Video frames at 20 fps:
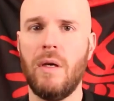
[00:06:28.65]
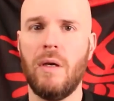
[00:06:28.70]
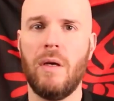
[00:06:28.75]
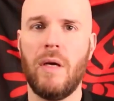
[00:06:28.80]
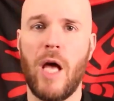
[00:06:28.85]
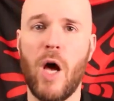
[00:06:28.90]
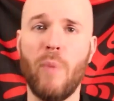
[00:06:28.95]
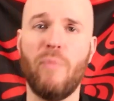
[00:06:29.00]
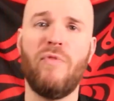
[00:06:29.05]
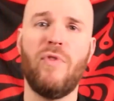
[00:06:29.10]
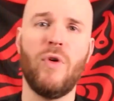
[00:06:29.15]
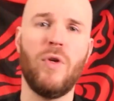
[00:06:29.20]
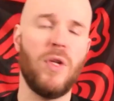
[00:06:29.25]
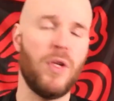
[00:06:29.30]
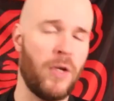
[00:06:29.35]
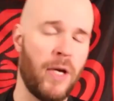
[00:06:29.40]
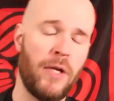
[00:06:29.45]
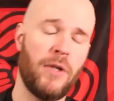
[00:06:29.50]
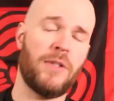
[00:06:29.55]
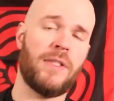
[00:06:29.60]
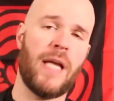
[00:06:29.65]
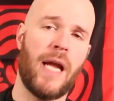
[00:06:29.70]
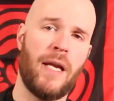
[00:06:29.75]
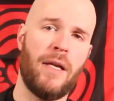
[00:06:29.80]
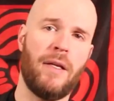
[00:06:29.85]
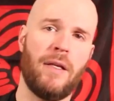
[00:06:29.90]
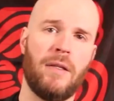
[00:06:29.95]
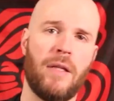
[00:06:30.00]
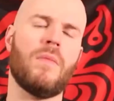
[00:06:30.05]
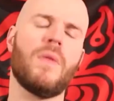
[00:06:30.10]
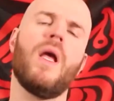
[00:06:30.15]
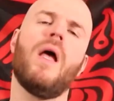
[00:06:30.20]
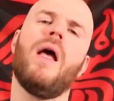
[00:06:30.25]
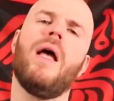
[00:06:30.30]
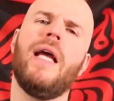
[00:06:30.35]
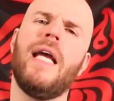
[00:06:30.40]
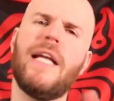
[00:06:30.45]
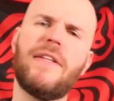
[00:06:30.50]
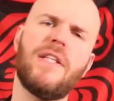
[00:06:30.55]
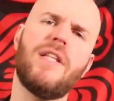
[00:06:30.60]
helpful or entertaining,
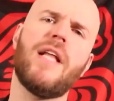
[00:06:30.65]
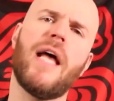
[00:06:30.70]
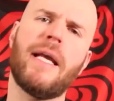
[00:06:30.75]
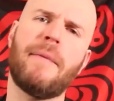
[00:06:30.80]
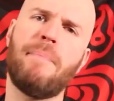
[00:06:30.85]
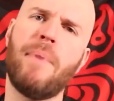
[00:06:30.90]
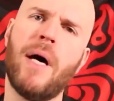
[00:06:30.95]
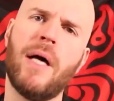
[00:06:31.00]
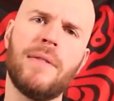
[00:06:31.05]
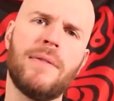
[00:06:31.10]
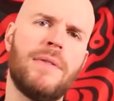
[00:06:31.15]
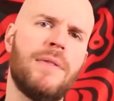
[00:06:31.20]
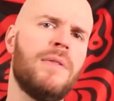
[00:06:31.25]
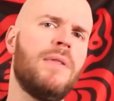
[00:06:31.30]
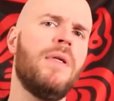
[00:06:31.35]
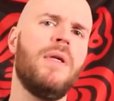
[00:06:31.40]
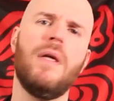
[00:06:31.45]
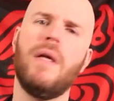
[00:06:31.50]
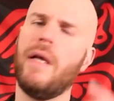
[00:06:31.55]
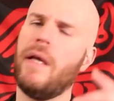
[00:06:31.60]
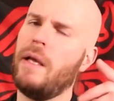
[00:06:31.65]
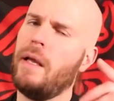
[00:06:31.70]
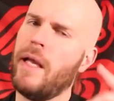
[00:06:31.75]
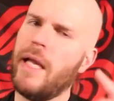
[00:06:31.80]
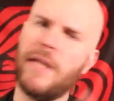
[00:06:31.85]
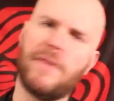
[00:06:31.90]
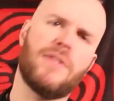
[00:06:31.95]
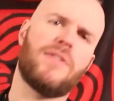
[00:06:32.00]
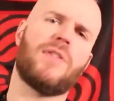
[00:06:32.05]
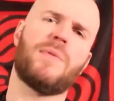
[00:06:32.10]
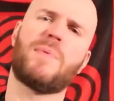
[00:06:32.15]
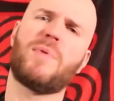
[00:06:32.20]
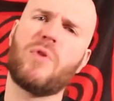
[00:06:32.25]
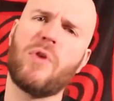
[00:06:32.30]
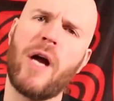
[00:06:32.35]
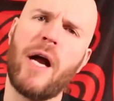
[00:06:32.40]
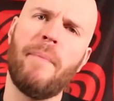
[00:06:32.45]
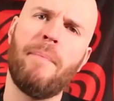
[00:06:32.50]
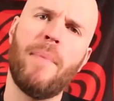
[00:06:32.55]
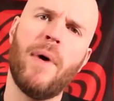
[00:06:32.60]
hit the like button, hit the
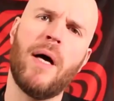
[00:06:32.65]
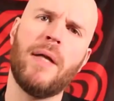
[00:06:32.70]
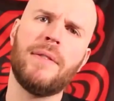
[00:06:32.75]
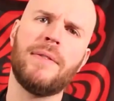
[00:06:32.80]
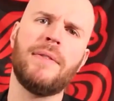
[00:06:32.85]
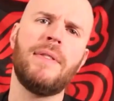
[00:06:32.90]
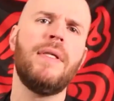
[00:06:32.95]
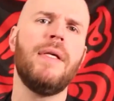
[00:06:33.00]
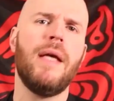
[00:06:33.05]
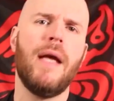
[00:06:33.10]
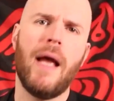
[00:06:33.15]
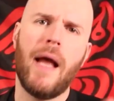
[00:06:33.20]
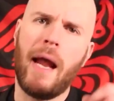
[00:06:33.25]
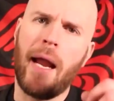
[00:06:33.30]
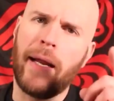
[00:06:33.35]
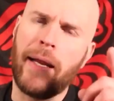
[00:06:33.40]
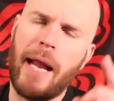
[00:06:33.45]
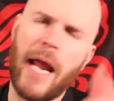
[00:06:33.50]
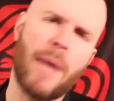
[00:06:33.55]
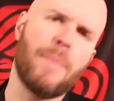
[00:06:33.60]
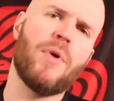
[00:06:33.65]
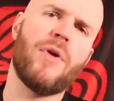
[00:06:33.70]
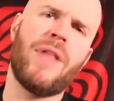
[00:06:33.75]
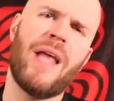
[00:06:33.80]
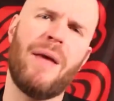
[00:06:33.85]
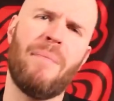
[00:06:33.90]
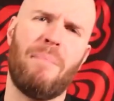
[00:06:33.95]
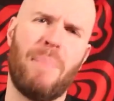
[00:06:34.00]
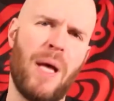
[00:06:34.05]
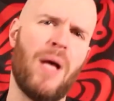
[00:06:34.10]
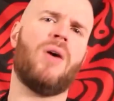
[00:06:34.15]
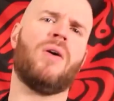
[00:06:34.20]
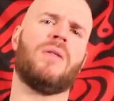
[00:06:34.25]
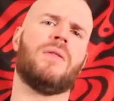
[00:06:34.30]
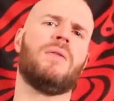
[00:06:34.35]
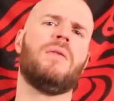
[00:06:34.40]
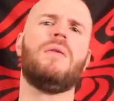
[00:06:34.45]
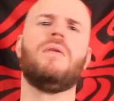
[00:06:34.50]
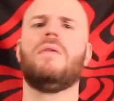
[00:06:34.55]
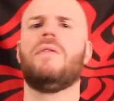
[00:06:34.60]
subscribe button, and hammer that
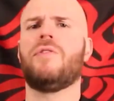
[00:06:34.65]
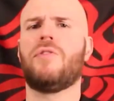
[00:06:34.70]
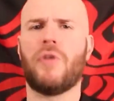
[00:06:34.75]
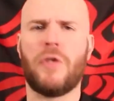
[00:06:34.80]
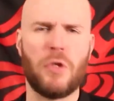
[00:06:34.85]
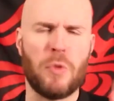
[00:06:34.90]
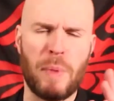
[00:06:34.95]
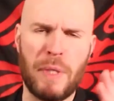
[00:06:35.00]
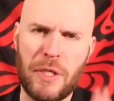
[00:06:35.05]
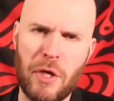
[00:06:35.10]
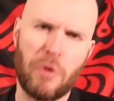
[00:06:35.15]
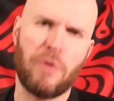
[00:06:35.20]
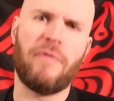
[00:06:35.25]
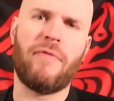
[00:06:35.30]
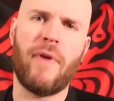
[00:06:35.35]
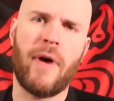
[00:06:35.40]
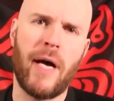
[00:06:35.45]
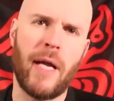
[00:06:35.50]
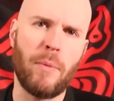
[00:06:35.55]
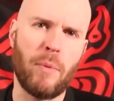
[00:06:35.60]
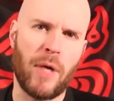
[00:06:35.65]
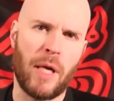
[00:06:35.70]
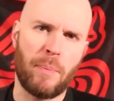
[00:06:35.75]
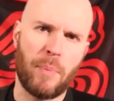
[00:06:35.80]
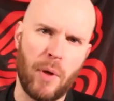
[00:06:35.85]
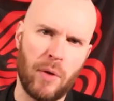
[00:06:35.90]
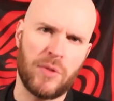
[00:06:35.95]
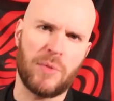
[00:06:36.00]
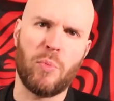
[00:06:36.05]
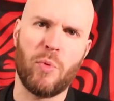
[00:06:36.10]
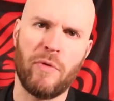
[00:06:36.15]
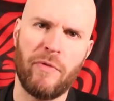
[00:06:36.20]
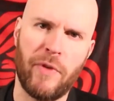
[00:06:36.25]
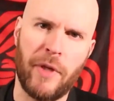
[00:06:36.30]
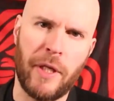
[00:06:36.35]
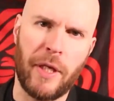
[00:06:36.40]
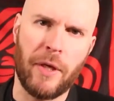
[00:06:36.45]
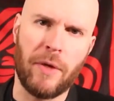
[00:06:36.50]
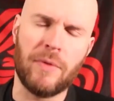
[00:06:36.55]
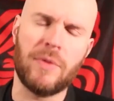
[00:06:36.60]
bell so you'll be notified when I post more
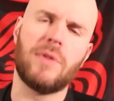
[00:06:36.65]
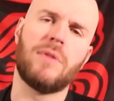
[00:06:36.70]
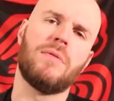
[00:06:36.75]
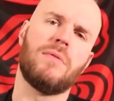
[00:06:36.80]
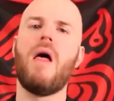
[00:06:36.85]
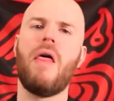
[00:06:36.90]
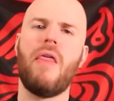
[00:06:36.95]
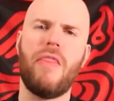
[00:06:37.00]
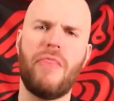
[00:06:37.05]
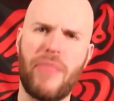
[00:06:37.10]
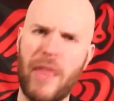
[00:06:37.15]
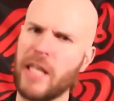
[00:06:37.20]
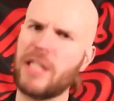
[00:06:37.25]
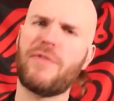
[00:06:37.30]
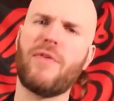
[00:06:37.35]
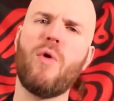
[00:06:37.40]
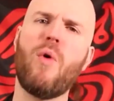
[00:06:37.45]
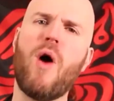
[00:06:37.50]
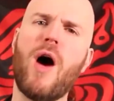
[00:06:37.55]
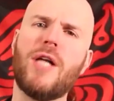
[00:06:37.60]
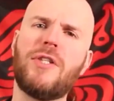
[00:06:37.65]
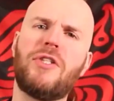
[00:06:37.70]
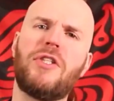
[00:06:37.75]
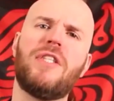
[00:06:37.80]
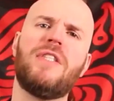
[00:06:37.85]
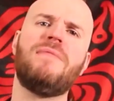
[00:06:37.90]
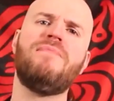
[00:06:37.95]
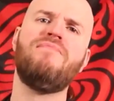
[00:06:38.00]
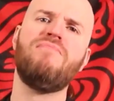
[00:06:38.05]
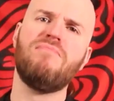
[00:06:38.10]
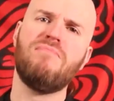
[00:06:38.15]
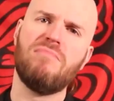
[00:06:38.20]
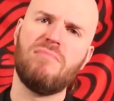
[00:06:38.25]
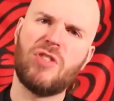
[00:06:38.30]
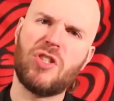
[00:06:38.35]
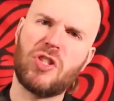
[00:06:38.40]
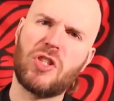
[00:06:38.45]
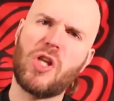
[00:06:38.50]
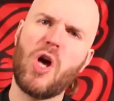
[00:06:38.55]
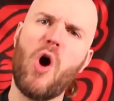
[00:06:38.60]
videos. Thanks for watching.
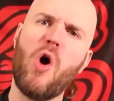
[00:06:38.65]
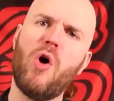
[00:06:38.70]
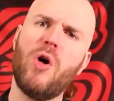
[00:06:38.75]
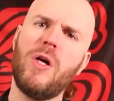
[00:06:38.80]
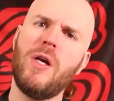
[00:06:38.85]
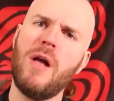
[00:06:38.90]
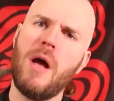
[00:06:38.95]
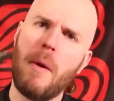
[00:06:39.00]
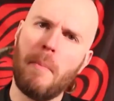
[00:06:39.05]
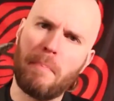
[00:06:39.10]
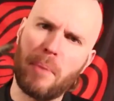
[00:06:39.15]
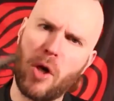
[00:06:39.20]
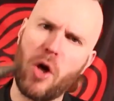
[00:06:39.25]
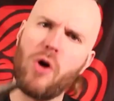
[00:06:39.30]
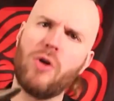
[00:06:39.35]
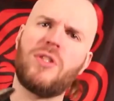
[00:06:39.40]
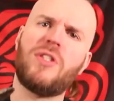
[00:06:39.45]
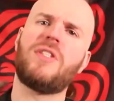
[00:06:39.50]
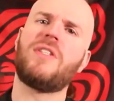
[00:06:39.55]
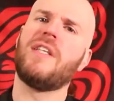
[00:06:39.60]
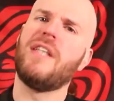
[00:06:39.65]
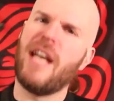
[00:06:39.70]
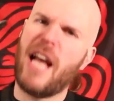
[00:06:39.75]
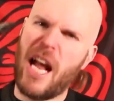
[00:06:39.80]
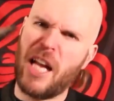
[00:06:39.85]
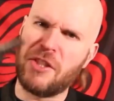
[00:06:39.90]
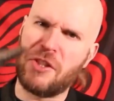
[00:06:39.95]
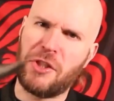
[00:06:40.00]
Skål, Prost, and